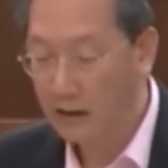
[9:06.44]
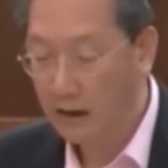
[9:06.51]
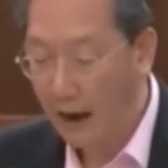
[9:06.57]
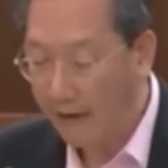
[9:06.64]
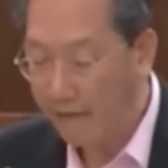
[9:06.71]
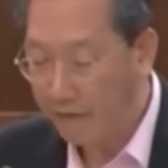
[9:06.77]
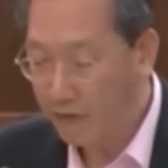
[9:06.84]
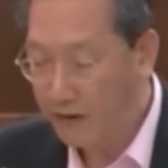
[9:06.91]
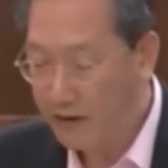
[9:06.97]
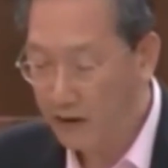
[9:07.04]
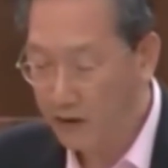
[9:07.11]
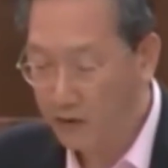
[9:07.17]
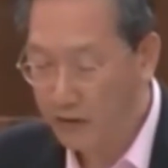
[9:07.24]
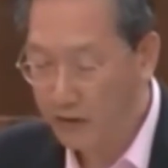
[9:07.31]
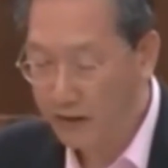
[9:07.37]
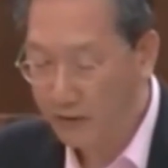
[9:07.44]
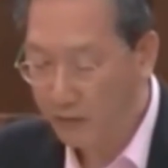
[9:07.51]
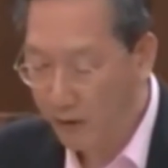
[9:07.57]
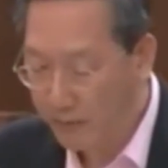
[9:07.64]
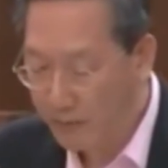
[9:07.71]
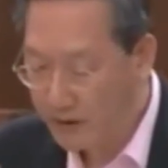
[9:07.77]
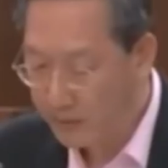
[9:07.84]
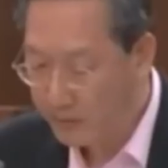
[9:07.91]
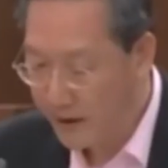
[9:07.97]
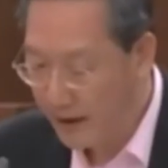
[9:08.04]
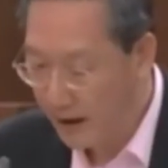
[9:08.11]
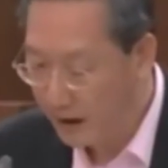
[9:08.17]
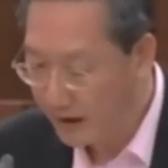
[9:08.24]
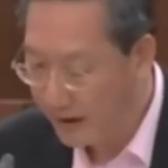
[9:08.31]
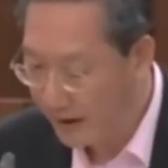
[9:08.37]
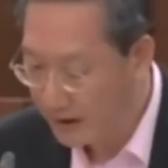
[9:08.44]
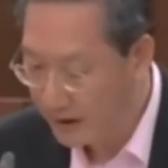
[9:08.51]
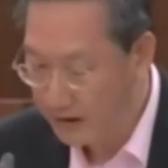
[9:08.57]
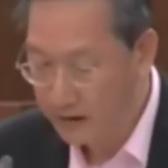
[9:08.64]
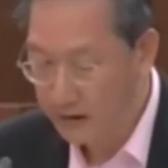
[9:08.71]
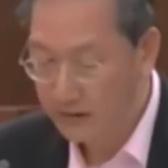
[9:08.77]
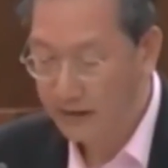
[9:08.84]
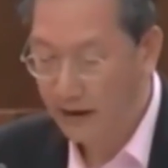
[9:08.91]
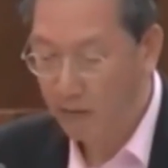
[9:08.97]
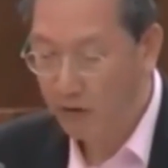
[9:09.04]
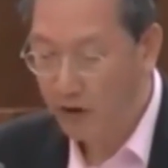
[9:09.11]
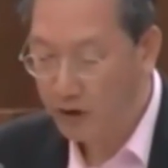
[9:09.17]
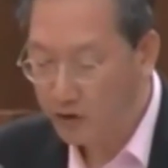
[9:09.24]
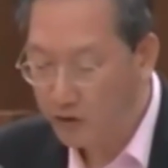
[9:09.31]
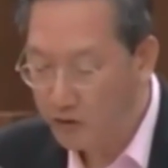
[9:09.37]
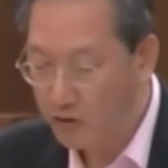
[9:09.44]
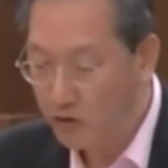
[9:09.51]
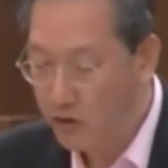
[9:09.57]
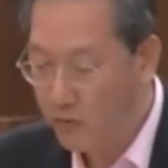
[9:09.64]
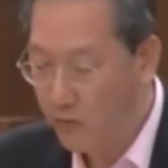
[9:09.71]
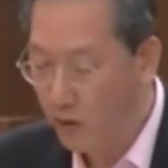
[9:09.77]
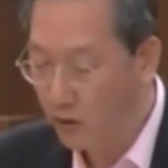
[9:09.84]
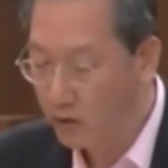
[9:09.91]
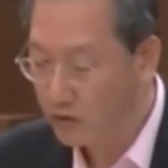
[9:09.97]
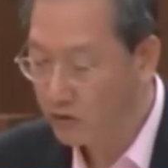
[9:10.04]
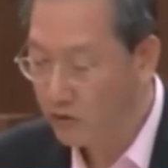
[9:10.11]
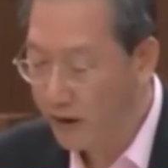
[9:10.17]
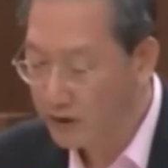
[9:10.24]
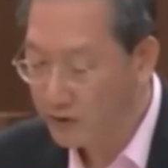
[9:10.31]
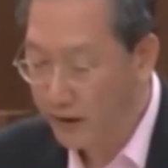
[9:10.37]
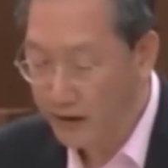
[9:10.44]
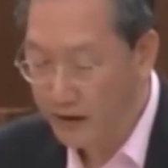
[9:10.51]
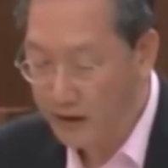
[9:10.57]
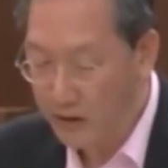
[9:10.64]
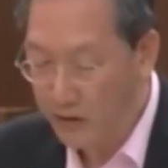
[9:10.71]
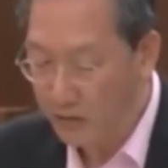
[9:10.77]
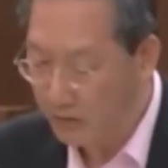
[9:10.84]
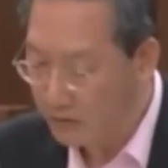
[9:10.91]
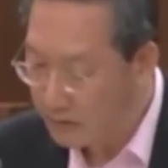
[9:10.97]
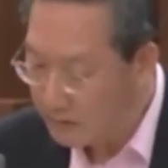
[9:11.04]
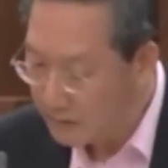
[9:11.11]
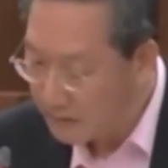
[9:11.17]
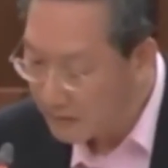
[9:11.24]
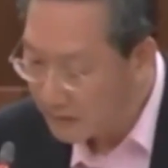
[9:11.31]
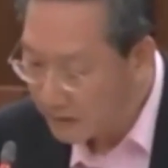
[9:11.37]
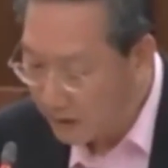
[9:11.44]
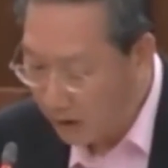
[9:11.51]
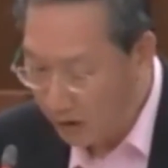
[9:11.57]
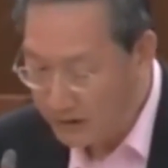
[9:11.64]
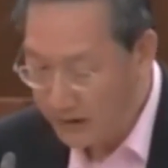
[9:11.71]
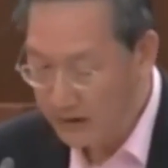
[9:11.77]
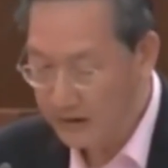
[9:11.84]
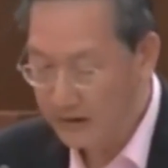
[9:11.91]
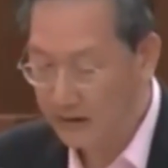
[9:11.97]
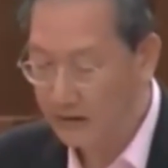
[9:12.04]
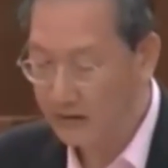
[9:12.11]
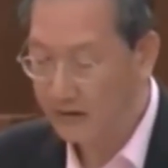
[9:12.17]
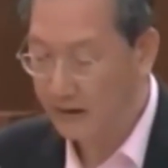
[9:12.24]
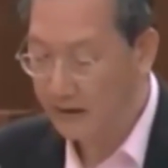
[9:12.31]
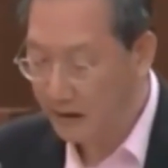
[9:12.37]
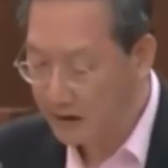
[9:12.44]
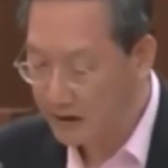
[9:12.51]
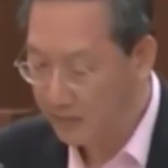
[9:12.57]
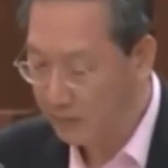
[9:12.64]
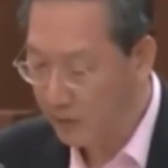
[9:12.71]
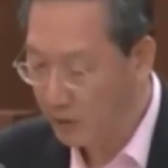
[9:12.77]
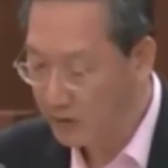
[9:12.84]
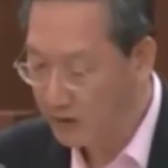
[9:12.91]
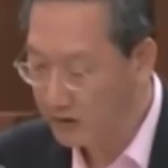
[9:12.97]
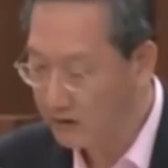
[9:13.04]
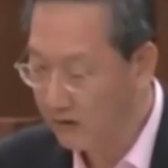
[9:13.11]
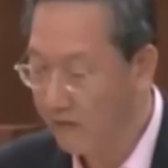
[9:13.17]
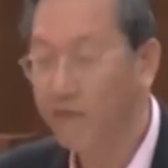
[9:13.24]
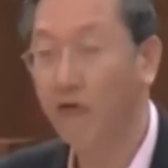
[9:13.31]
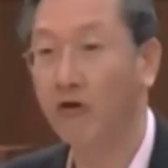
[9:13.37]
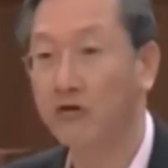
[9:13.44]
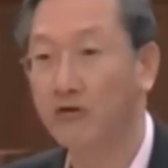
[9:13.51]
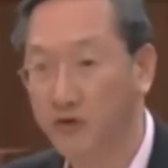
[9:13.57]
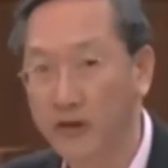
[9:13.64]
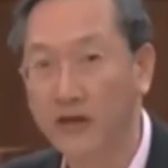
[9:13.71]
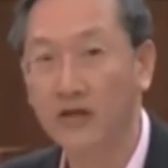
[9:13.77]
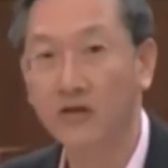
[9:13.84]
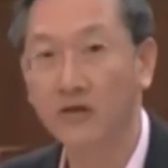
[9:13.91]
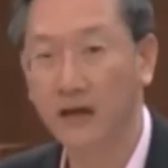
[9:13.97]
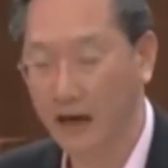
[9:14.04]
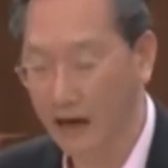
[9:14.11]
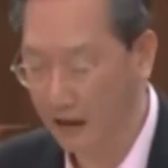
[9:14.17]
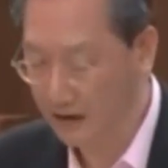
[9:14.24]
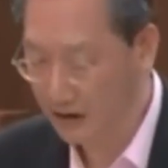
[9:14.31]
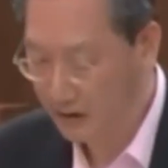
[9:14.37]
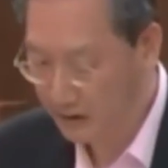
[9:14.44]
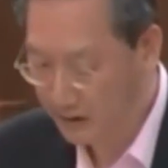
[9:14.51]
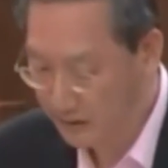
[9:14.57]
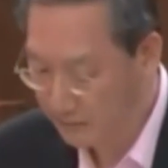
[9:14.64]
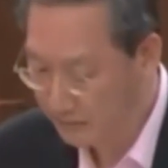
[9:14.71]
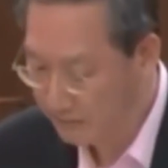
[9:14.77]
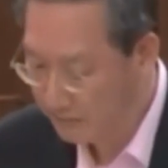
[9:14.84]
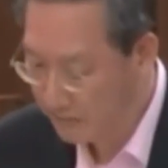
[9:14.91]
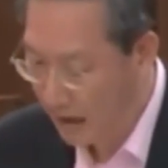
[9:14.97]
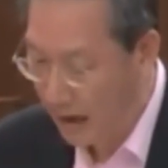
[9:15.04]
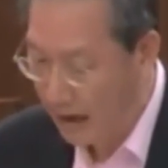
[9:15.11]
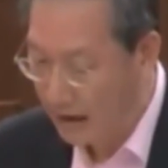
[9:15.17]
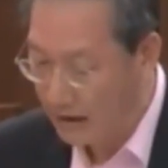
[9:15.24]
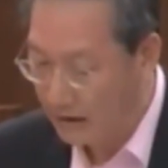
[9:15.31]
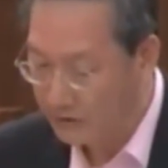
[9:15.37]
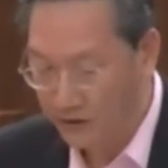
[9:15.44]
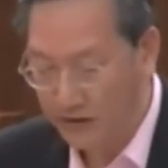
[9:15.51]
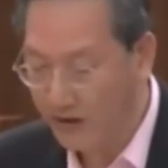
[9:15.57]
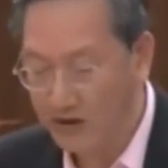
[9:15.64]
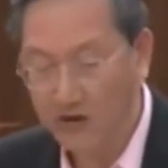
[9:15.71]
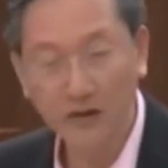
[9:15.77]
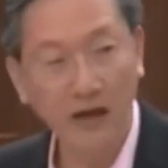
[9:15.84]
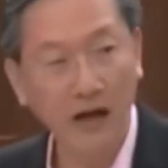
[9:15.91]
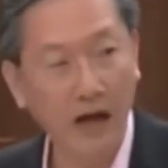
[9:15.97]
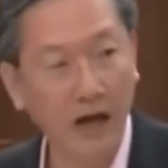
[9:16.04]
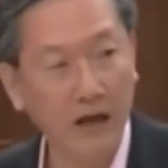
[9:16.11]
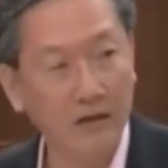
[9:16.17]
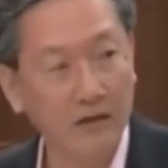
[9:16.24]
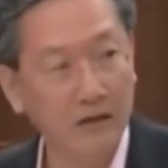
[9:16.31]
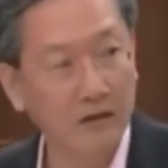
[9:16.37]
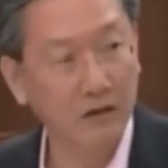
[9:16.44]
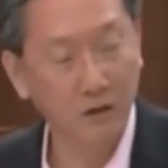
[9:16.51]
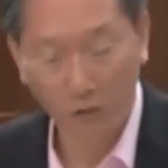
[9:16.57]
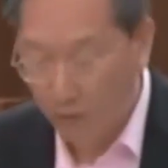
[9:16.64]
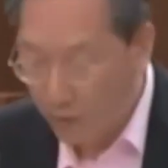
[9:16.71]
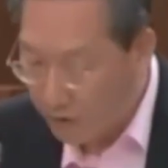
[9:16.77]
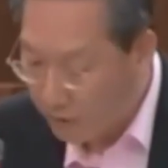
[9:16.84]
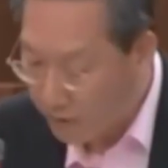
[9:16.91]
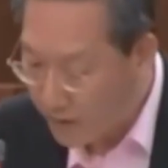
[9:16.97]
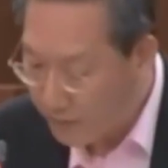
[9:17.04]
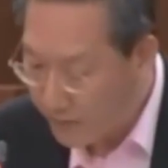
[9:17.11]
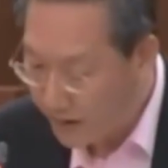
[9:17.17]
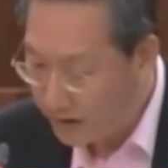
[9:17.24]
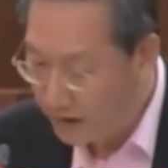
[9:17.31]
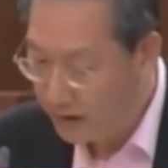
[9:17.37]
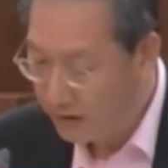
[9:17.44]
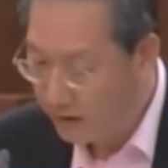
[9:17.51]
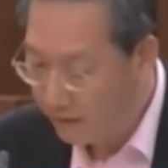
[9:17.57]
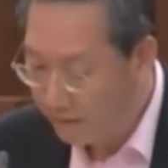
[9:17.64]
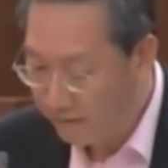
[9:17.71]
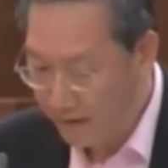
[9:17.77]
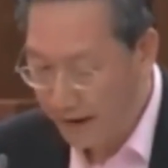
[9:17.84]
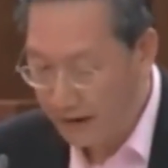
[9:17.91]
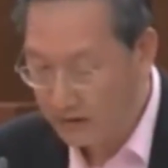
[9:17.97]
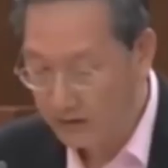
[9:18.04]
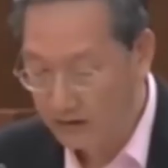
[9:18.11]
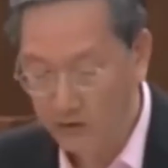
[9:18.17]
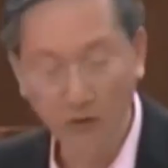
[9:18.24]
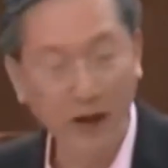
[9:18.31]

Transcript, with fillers: I fully agree with Mr. Baey Yam Keng that we should do more to attract new audiences and uh, supporters for traditional arts. Traditional arts will remain vital to